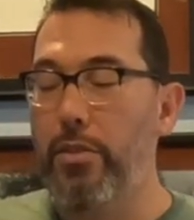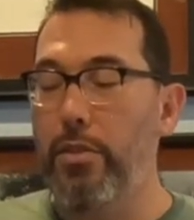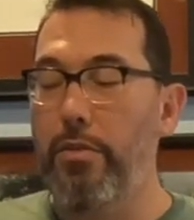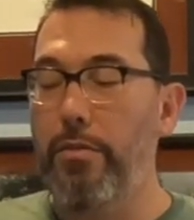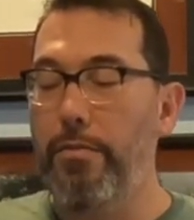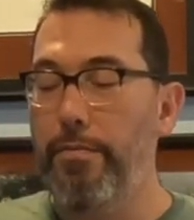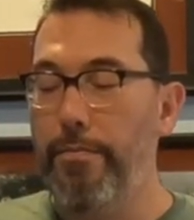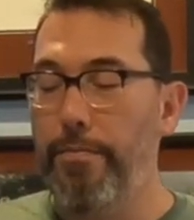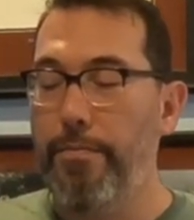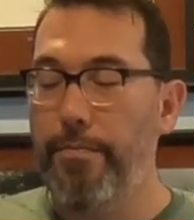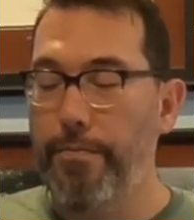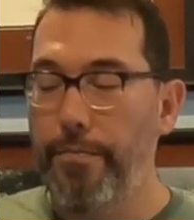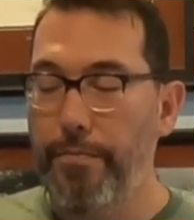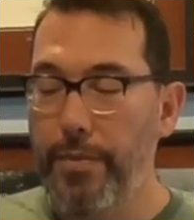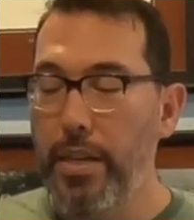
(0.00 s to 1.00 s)
2.
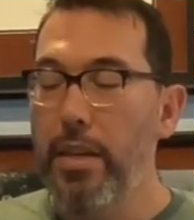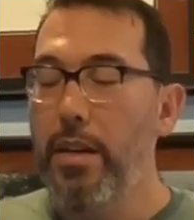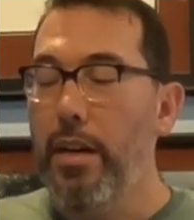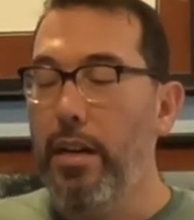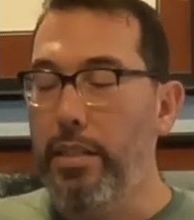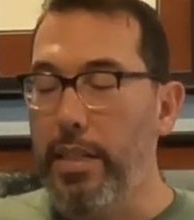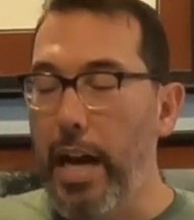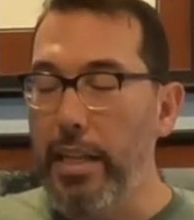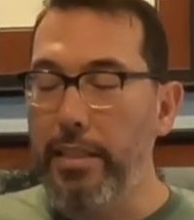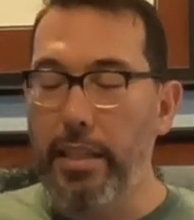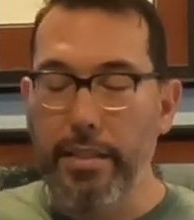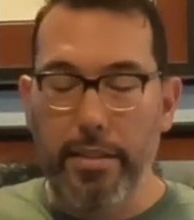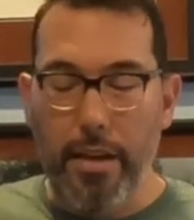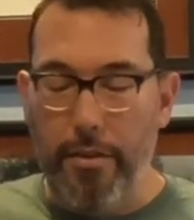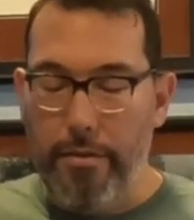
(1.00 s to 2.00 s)

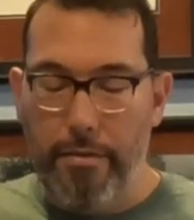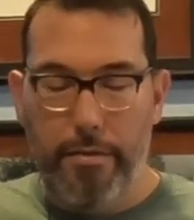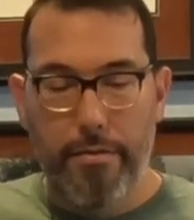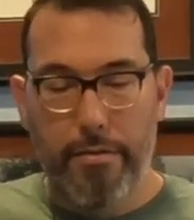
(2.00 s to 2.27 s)
Dotted note.